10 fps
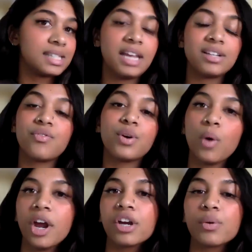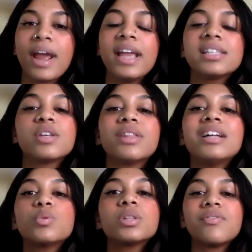late for work, right? So
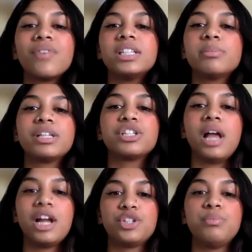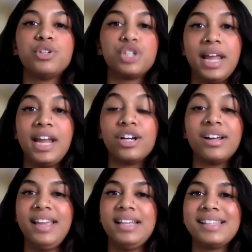that's what the fundamental attribution error
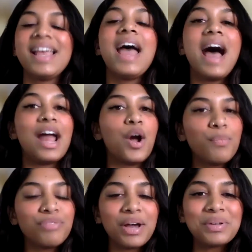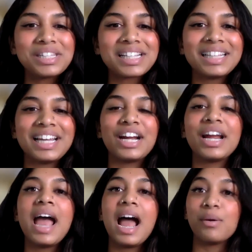is. I hope that was
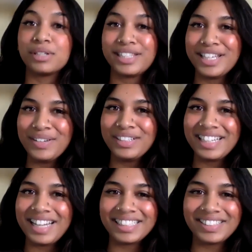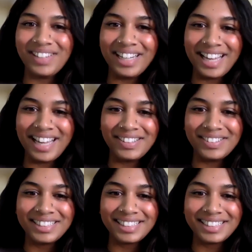clear. I will see you in the next video.